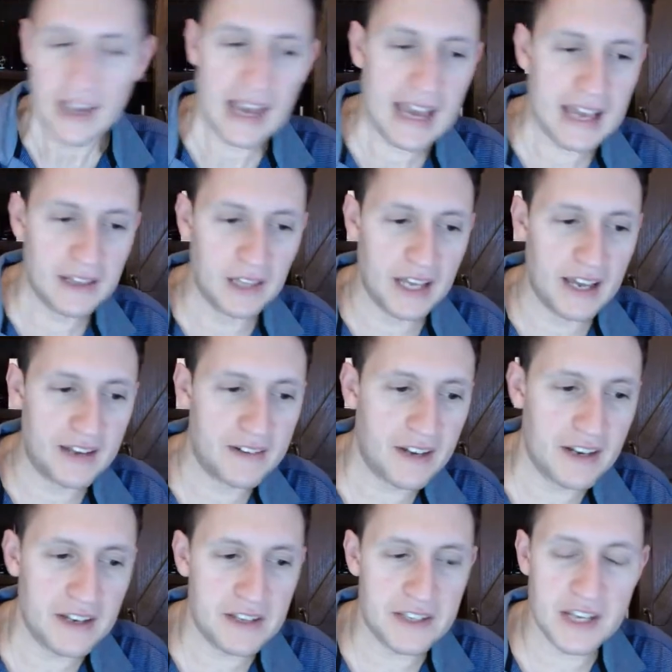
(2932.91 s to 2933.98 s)
Hey, Lynn,
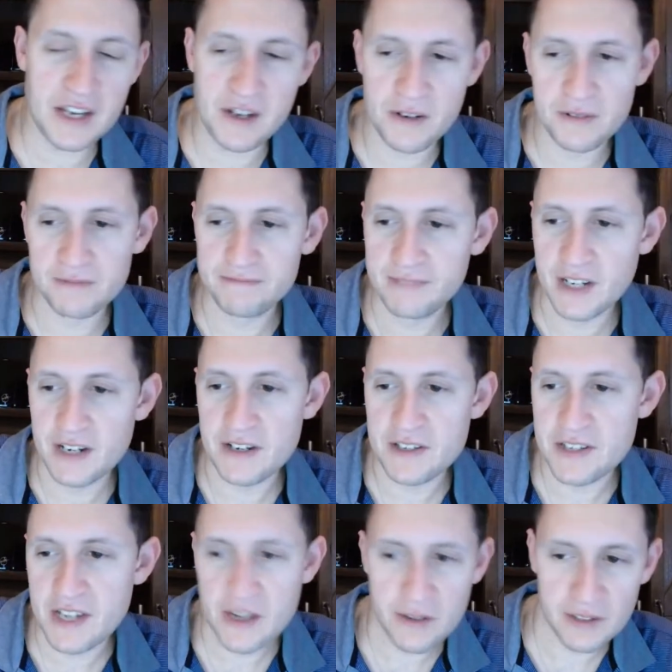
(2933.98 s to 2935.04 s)
good to see you. Good to
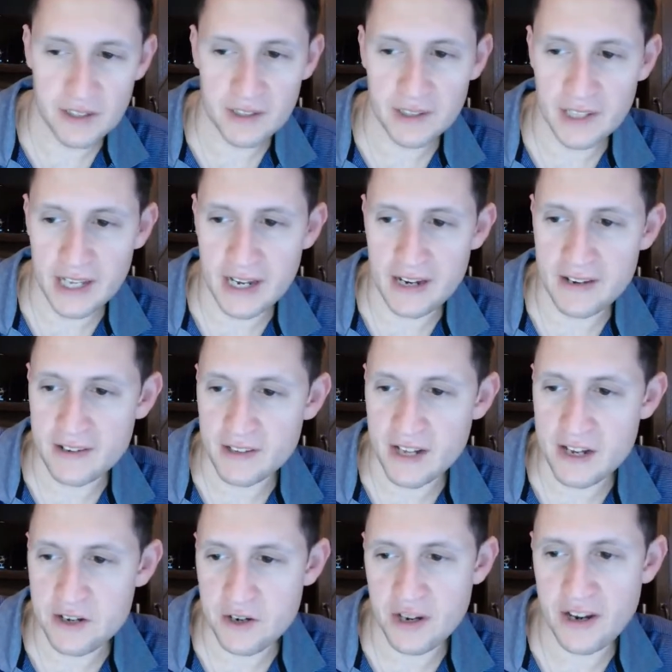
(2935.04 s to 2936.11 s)
see you, little lady.
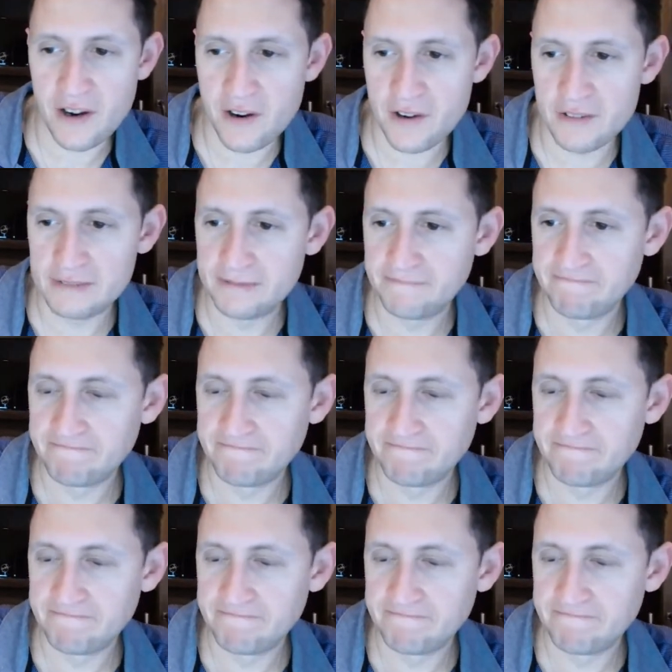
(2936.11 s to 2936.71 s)
Glad you're here.